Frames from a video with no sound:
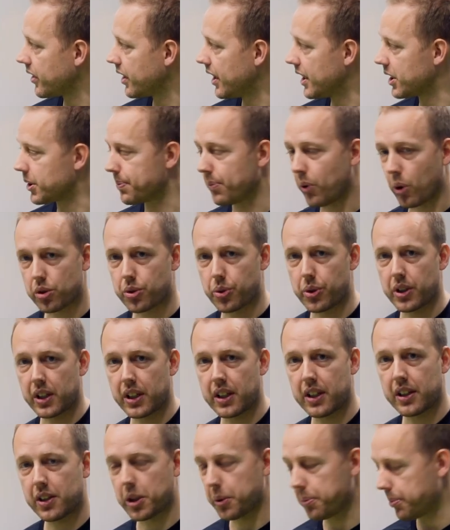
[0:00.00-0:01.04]
it's more
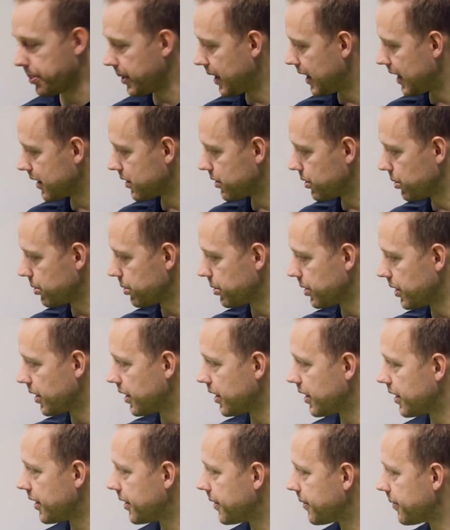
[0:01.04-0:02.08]
tricky compared to,
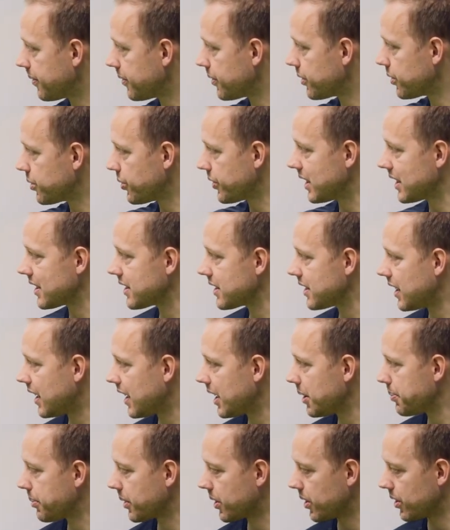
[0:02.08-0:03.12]
uh, to this
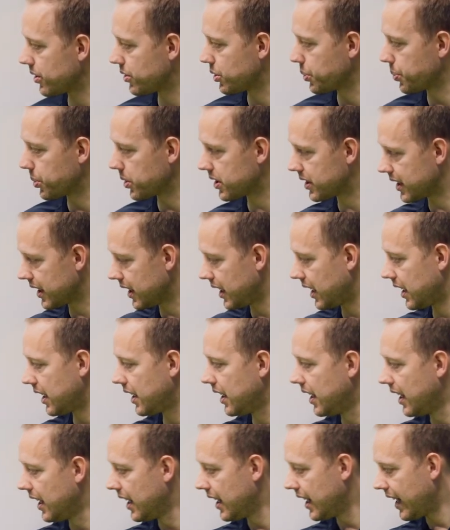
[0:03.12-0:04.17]
side because you would still
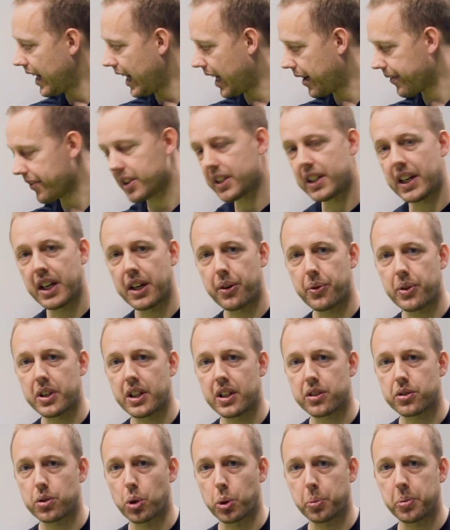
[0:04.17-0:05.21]
have the
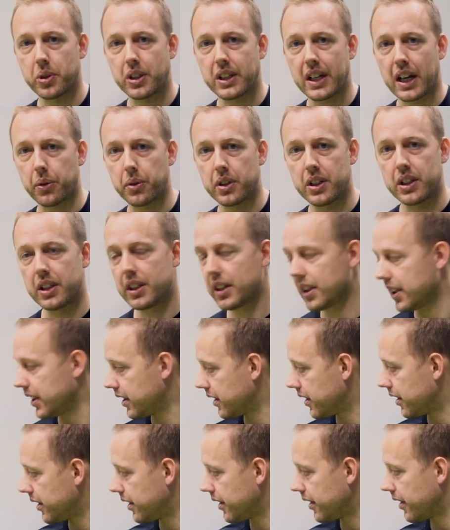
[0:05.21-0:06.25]
areas open down here uh,
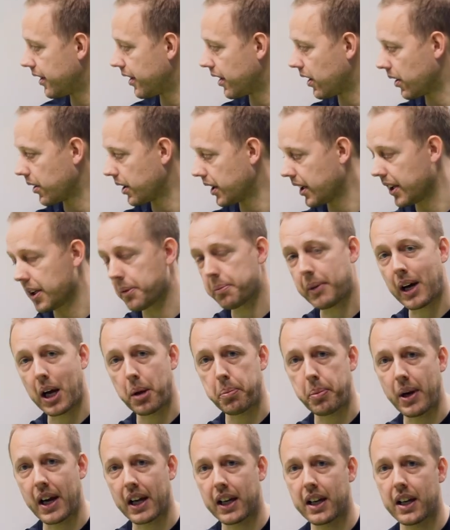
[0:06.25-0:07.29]
on, in my
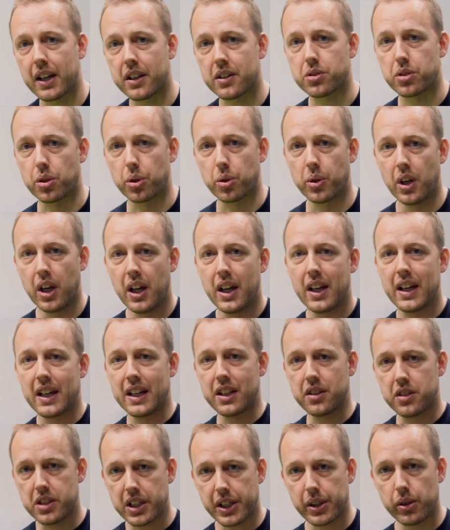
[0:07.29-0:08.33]
backhand. So
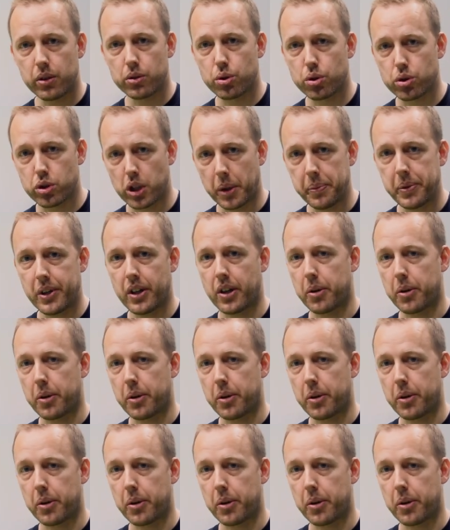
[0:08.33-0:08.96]
in general, to sum it